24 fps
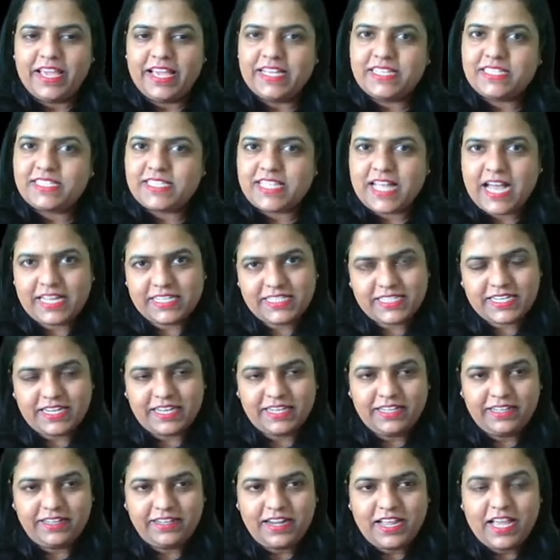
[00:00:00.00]
Is that
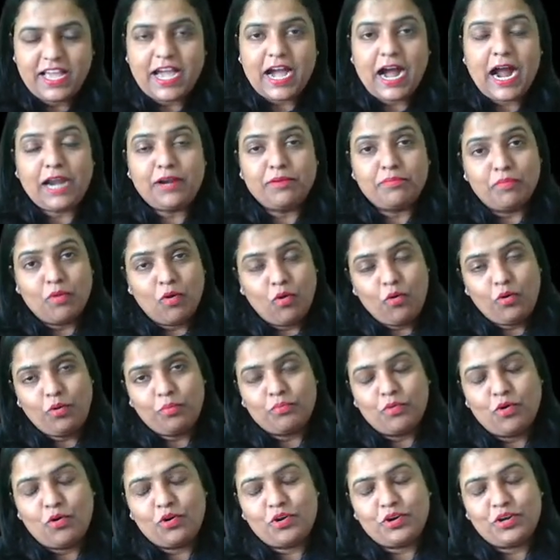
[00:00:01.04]
clear? And more
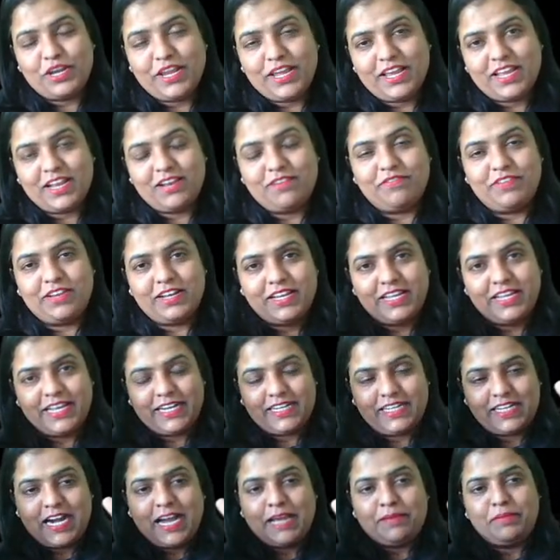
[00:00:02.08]
nickel will
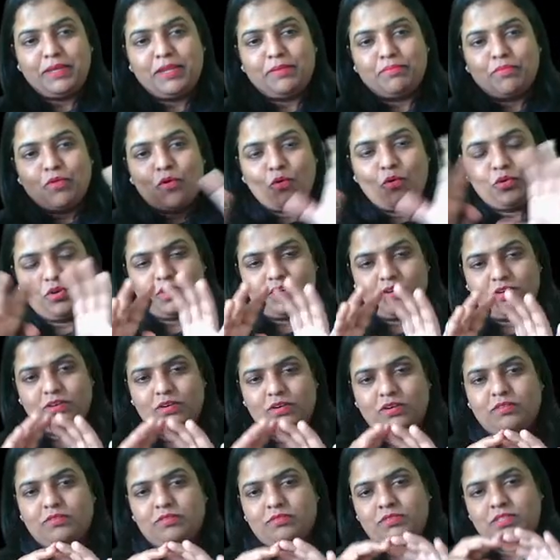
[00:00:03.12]
get, I mean, more
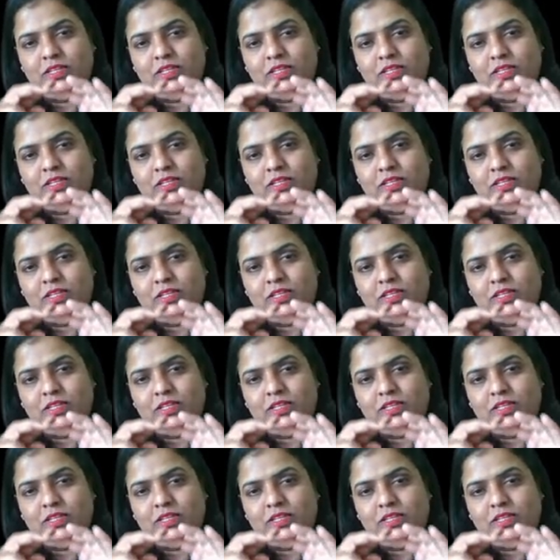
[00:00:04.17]
of